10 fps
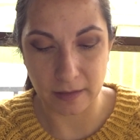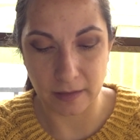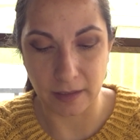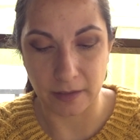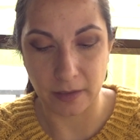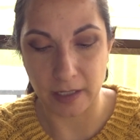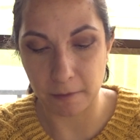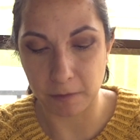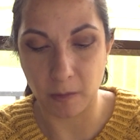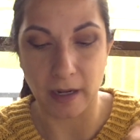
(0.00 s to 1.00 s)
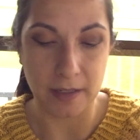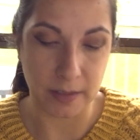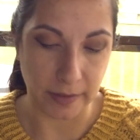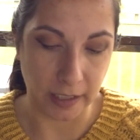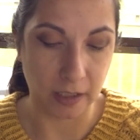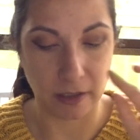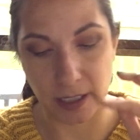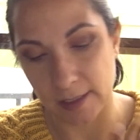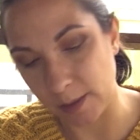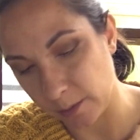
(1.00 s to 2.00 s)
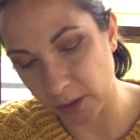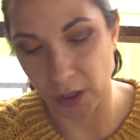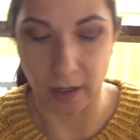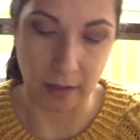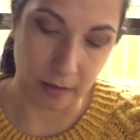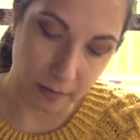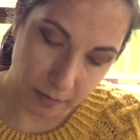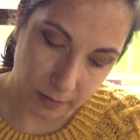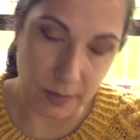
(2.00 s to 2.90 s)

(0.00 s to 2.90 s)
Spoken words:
you know, you knit for a while, do an increase, do a chart,